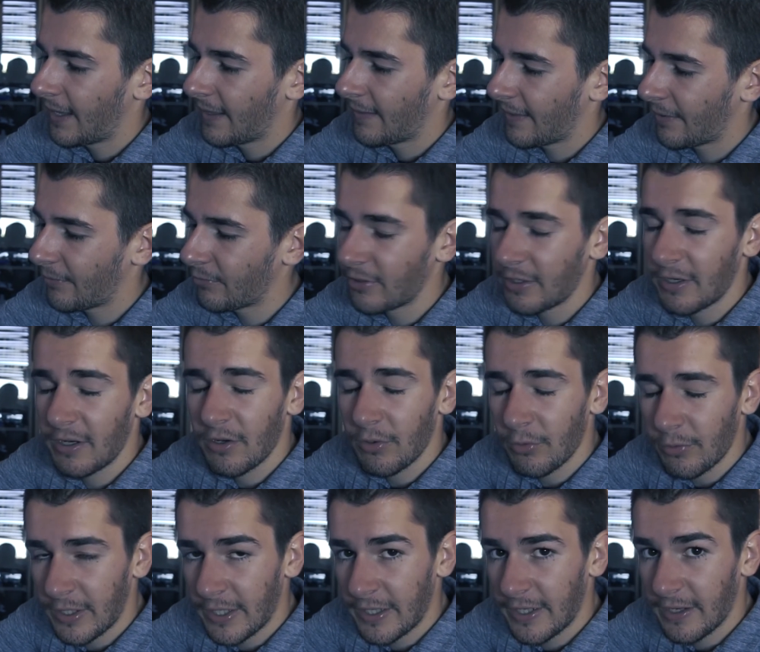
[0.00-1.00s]
Not really
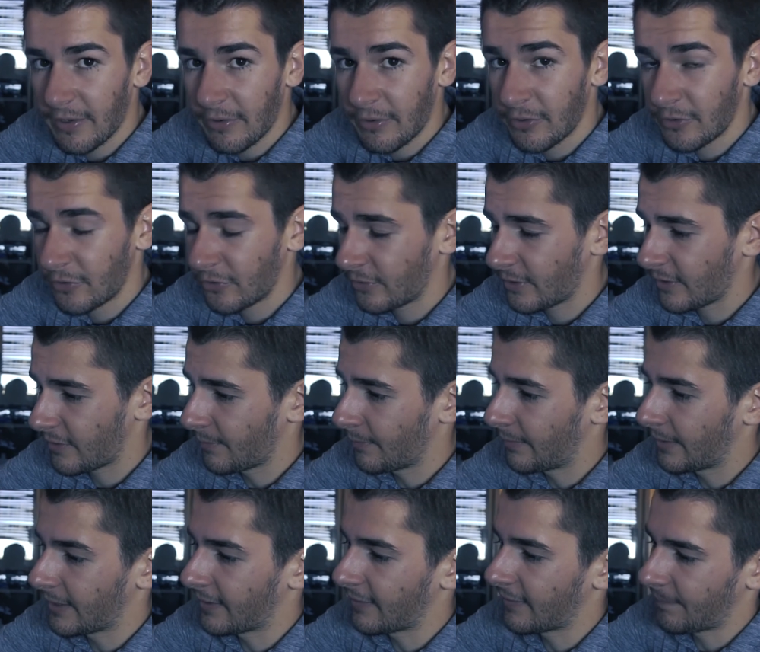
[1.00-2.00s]
looking into it,
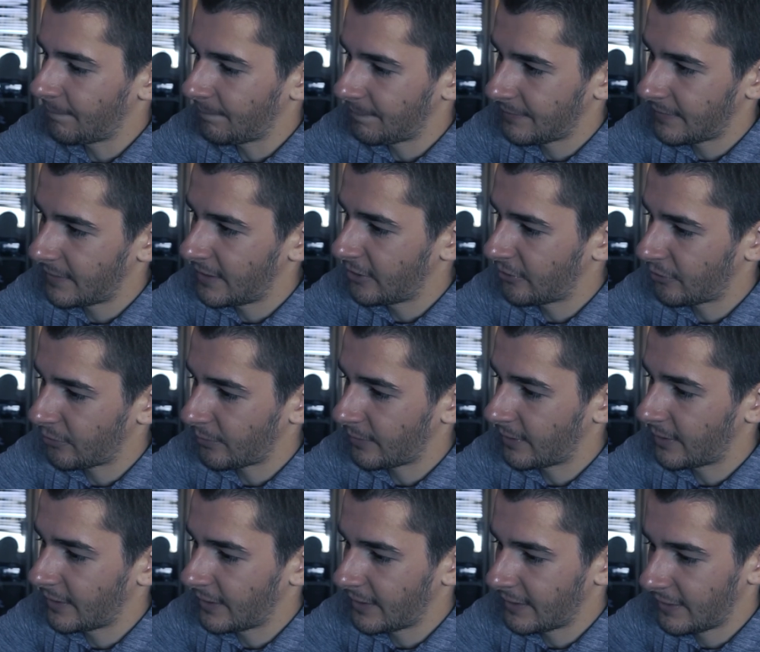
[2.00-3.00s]
but this
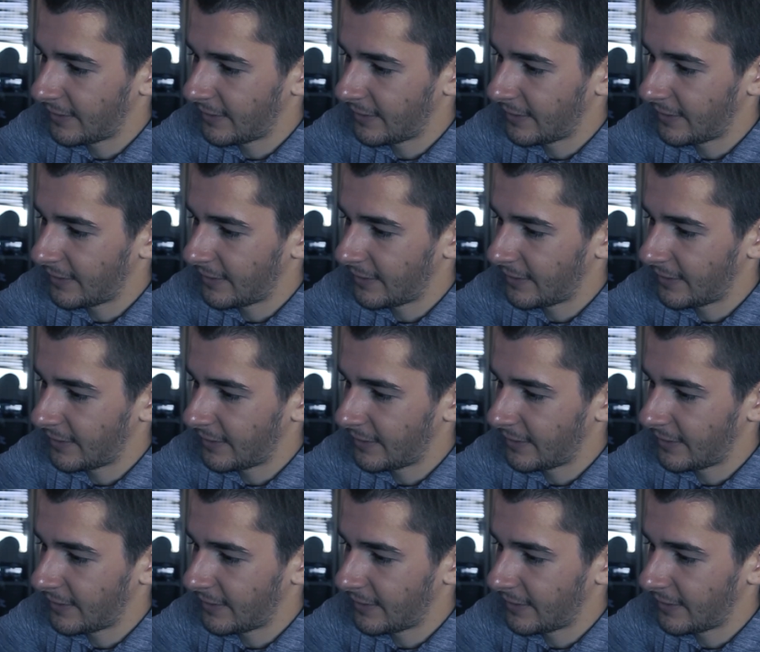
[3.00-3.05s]
one,